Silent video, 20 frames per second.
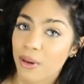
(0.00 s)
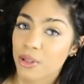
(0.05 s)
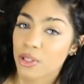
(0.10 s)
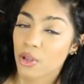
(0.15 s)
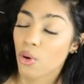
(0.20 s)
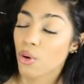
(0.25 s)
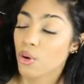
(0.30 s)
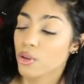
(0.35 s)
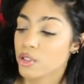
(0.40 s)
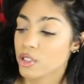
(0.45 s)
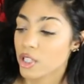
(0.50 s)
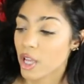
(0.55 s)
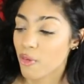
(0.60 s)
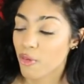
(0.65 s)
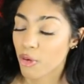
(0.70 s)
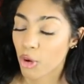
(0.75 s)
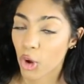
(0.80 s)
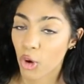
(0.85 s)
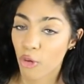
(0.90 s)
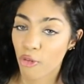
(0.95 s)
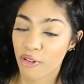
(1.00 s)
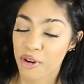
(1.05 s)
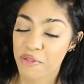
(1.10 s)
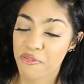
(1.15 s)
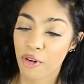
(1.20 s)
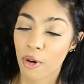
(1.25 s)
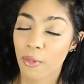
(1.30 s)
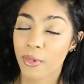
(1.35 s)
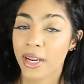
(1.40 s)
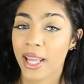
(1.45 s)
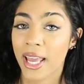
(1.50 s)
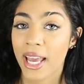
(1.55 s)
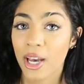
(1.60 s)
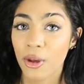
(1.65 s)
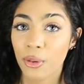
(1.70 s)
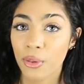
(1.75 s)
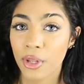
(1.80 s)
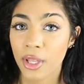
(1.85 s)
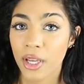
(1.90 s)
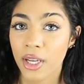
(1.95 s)
I was also recovering from an
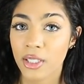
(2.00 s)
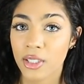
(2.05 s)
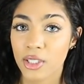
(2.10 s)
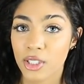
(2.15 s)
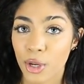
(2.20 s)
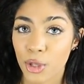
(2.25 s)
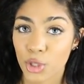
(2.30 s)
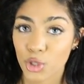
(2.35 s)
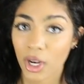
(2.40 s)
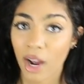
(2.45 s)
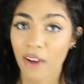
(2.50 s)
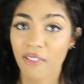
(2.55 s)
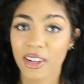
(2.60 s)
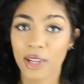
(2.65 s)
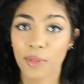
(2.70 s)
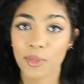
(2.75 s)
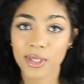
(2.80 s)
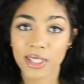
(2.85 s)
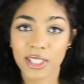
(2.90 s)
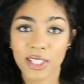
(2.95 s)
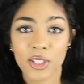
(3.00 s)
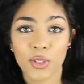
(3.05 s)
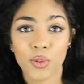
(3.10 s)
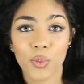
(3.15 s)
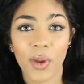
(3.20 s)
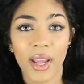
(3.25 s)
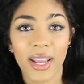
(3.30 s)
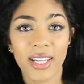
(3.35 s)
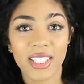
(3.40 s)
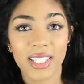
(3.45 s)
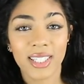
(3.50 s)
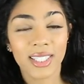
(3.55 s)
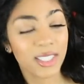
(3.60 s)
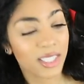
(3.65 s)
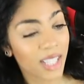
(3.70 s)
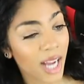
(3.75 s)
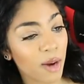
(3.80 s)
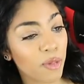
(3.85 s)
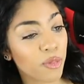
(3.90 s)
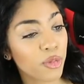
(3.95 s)
illness, so travelling with the Switch in
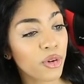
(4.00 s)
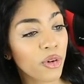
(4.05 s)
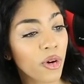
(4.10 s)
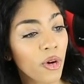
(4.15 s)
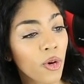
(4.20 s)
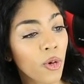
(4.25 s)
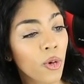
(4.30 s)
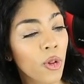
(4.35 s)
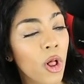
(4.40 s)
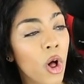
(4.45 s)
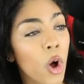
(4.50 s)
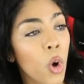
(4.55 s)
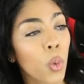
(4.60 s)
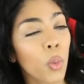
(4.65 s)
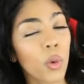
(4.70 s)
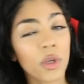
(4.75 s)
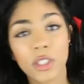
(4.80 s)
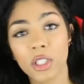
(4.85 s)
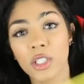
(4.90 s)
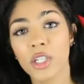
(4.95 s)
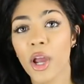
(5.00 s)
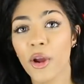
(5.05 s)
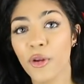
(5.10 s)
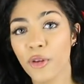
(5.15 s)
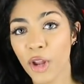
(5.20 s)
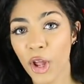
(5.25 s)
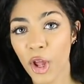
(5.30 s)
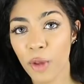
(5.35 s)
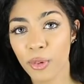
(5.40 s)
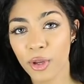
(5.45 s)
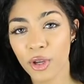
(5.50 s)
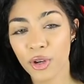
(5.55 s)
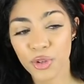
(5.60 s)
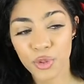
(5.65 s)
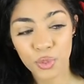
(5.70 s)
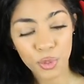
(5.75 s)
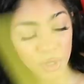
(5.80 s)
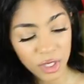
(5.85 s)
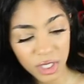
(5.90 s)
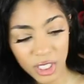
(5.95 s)
general was a no-no
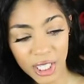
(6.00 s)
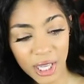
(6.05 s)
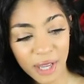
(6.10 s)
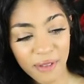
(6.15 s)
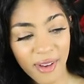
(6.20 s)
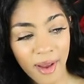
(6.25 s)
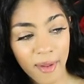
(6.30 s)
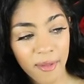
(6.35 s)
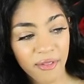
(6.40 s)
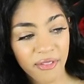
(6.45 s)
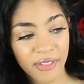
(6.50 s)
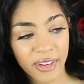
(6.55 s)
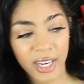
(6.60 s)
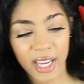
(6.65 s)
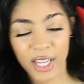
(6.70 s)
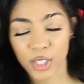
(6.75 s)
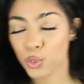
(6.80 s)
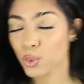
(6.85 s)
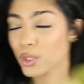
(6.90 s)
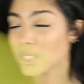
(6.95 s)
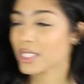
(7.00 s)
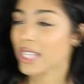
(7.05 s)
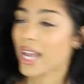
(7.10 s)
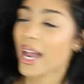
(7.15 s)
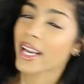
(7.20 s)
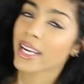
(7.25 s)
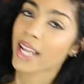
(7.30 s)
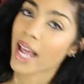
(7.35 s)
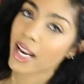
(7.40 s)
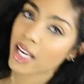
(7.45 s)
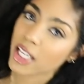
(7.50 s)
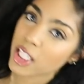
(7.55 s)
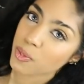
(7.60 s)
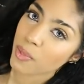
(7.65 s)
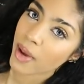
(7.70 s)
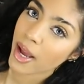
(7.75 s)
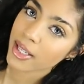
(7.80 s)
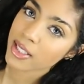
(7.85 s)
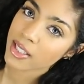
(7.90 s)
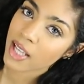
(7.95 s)
because once the event finished, once I had any
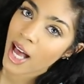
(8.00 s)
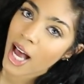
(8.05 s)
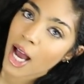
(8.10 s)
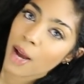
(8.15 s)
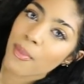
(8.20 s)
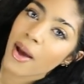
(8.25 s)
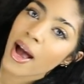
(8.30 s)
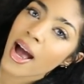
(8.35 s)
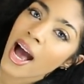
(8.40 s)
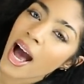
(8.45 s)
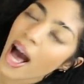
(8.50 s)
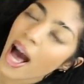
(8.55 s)
spare time,